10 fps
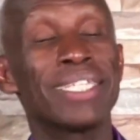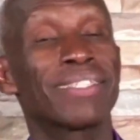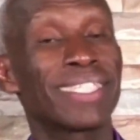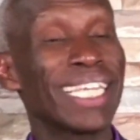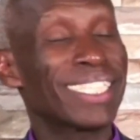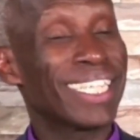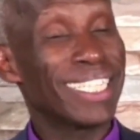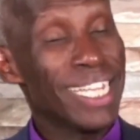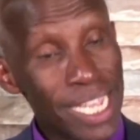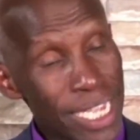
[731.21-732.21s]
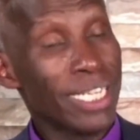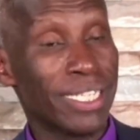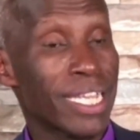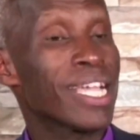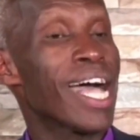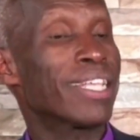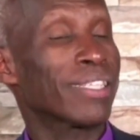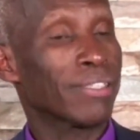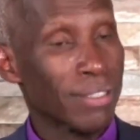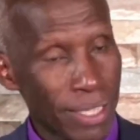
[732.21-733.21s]
started eating as
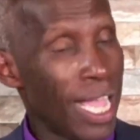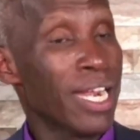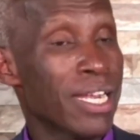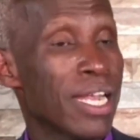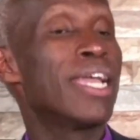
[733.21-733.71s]
a son,